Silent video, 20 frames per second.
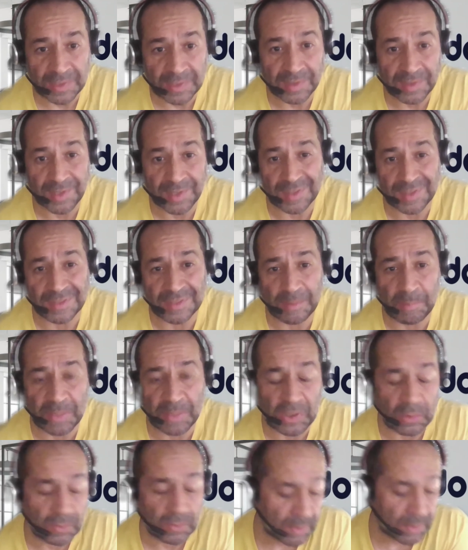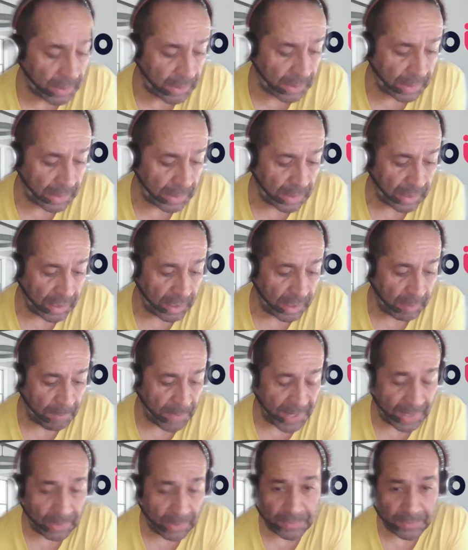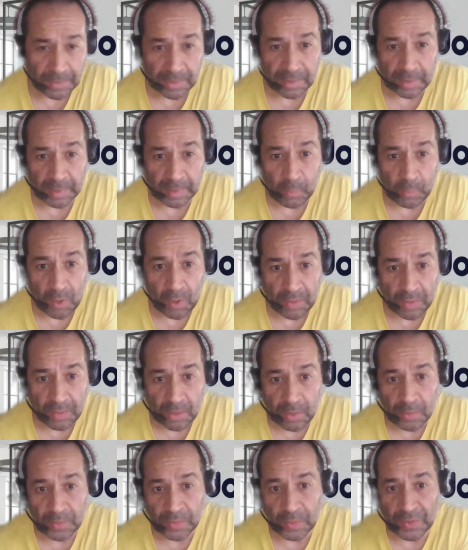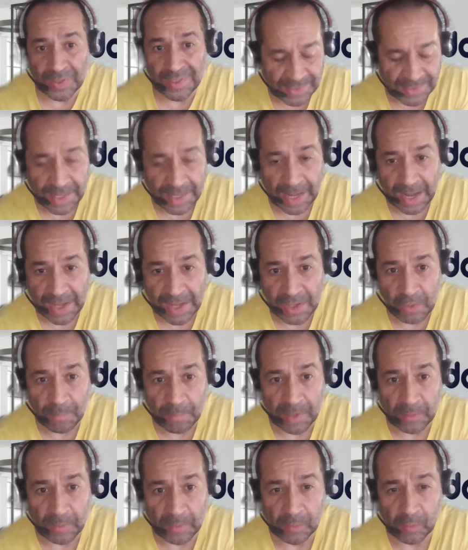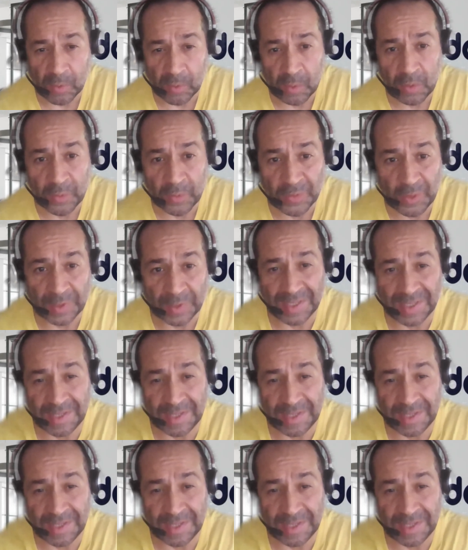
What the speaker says: Is this a CPU bound workload, or is an IO bound workload?